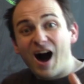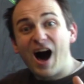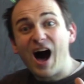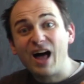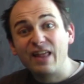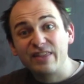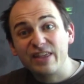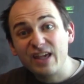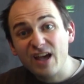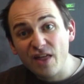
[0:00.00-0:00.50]

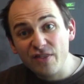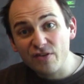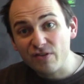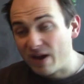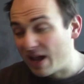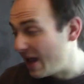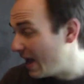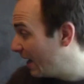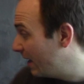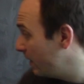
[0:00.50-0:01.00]
On the other
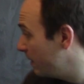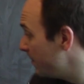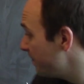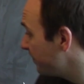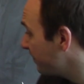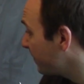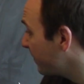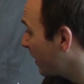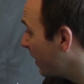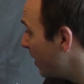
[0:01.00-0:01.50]
hand,
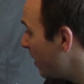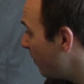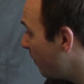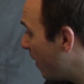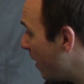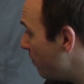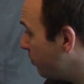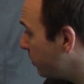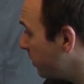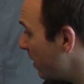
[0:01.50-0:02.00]
if
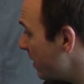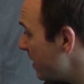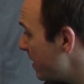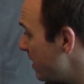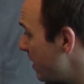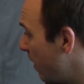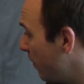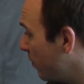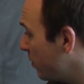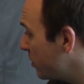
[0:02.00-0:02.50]
I plug
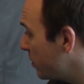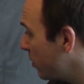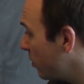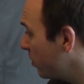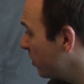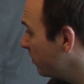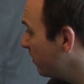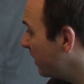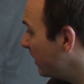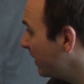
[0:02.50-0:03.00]
in numbers that are a
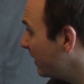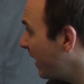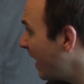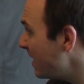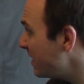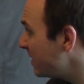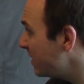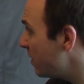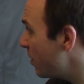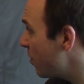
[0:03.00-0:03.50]
little bit
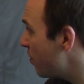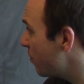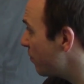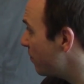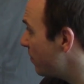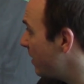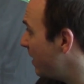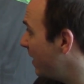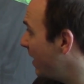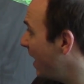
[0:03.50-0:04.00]
less than
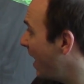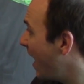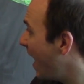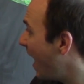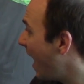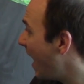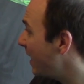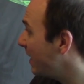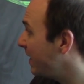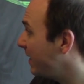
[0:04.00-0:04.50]
3,
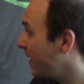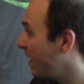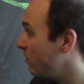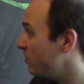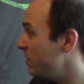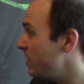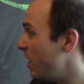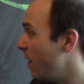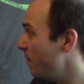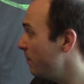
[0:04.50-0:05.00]
I get out
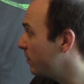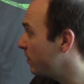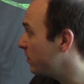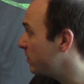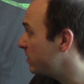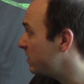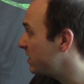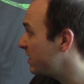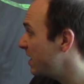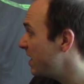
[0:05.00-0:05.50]

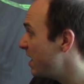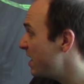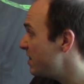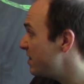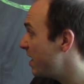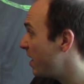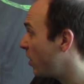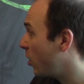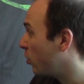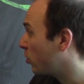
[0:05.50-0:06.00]
numbers
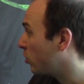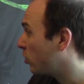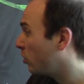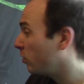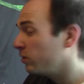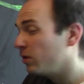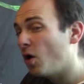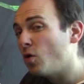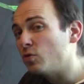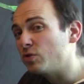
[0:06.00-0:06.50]
that are
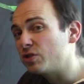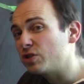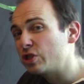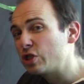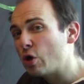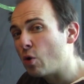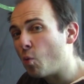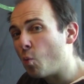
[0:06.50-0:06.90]
close to